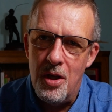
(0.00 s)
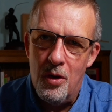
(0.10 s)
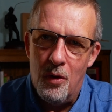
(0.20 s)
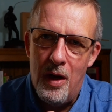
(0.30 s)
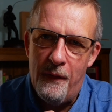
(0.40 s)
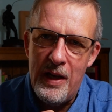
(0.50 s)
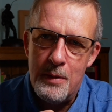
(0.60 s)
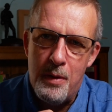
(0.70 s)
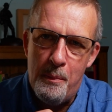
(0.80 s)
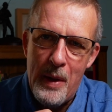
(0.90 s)
You know, if he's
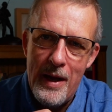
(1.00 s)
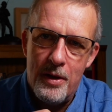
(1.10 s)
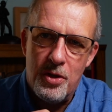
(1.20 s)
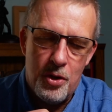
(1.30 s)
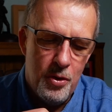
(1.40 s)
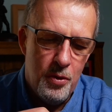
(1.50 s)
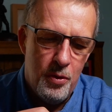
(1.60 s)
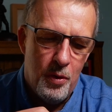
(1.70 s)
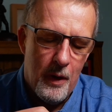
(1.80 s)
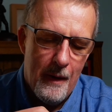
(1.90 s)
prepared to